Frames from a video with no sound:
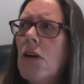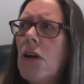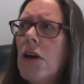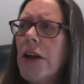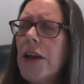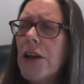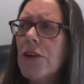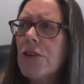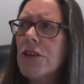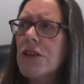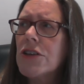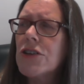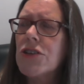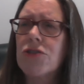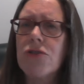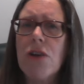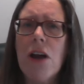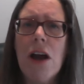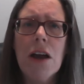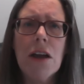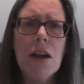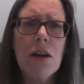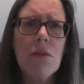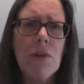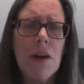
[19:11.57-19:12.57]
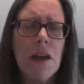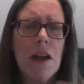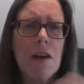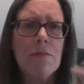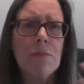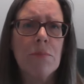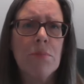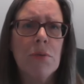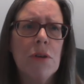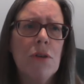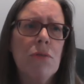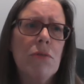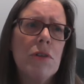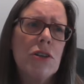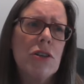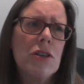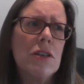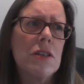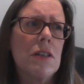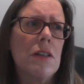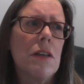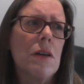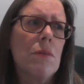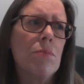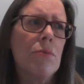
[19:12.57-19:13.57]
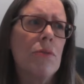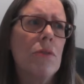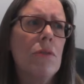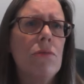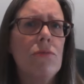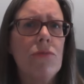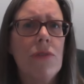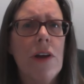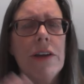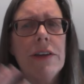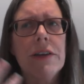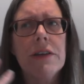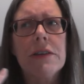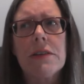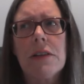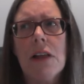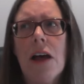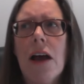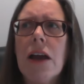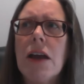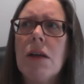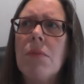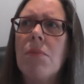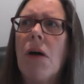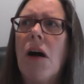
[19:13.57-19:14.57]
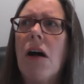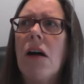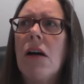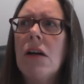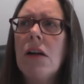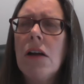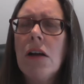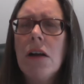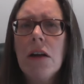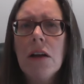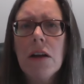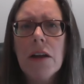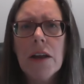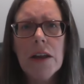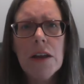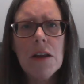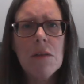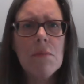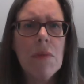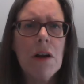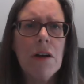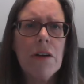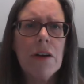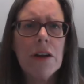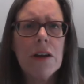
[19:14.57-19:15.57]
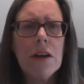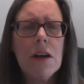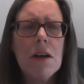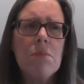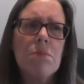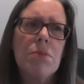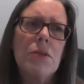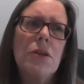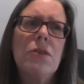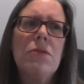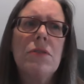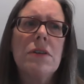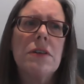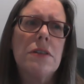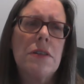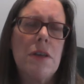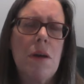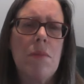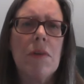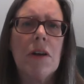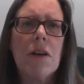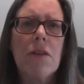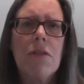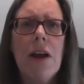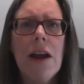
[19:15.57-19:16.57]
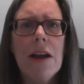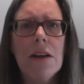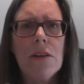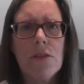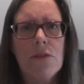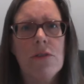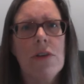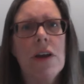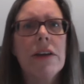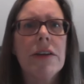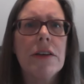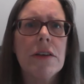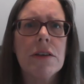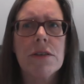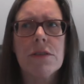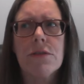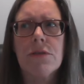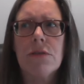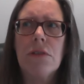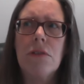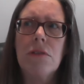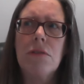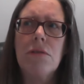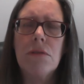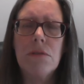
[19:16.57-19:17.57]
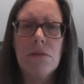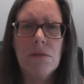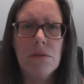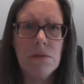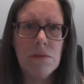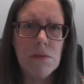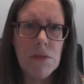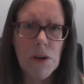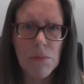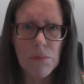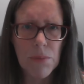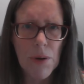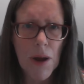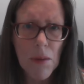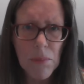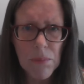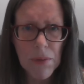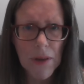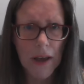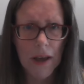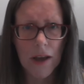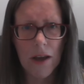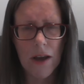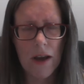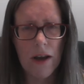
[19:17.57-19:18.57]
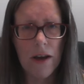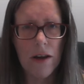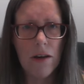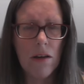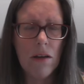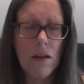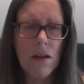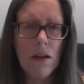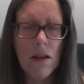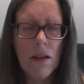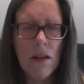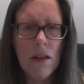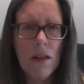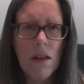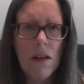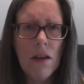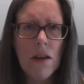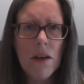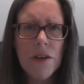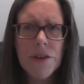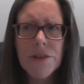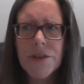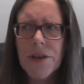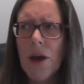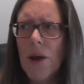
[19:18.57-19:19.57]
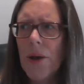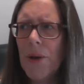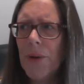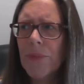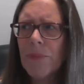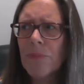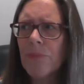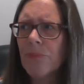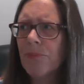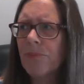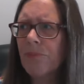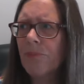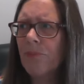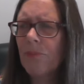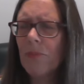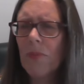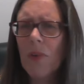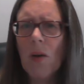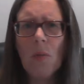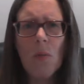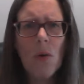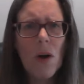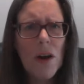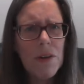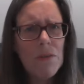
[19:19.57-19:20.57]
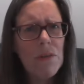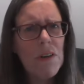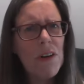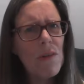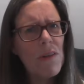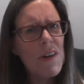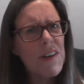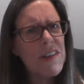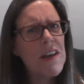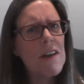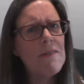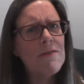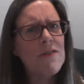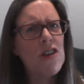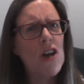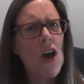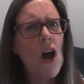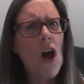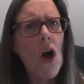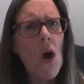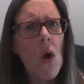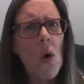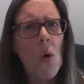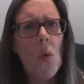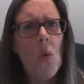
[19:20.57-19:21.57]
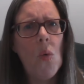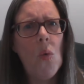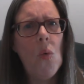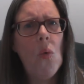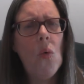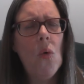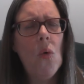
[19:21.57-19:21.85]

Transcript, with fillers: Here in Australia, we have blue, which is Liberal, red is Labor. In America, blue is Democrat and red is Republican. So, why do we always have two?